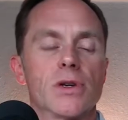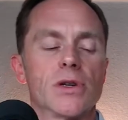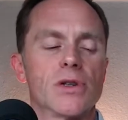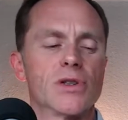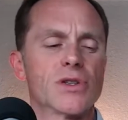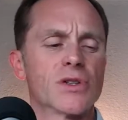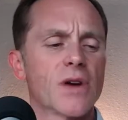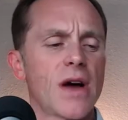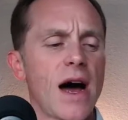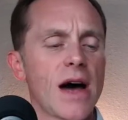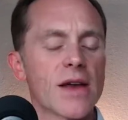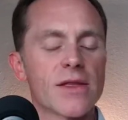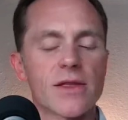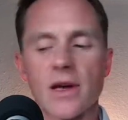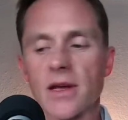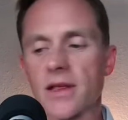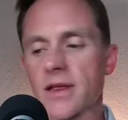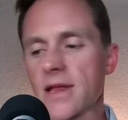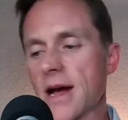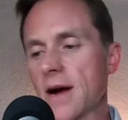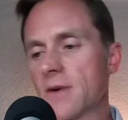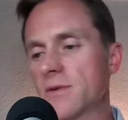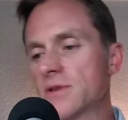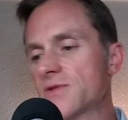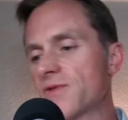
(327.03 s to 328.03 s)
So I thought
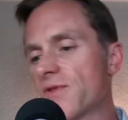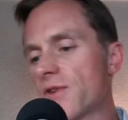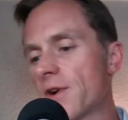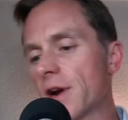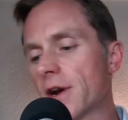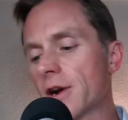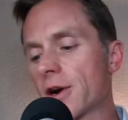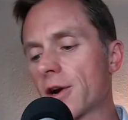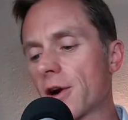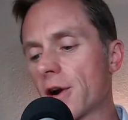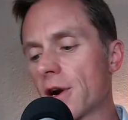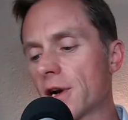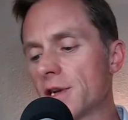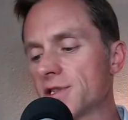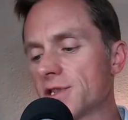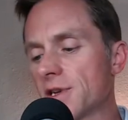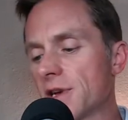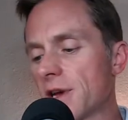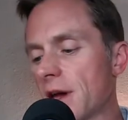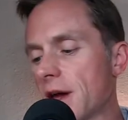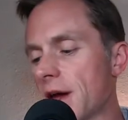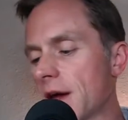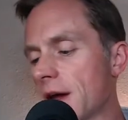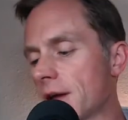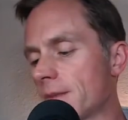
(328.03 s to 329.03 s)
that was very encouraging.
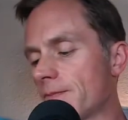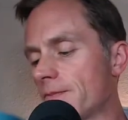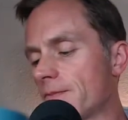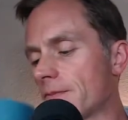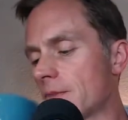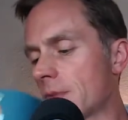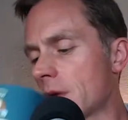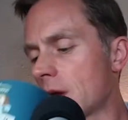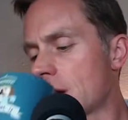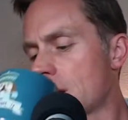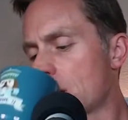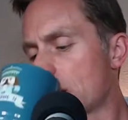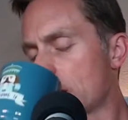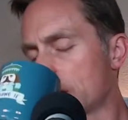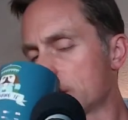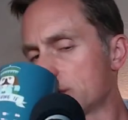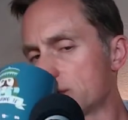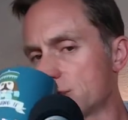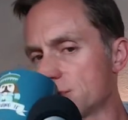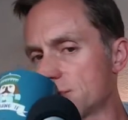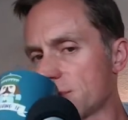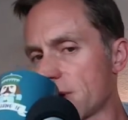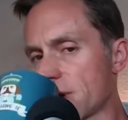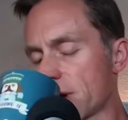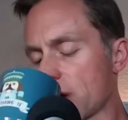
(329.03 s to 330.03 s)
And
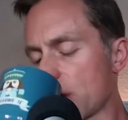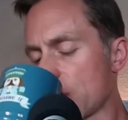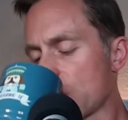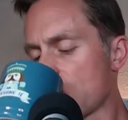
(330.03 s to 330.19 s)
just a second,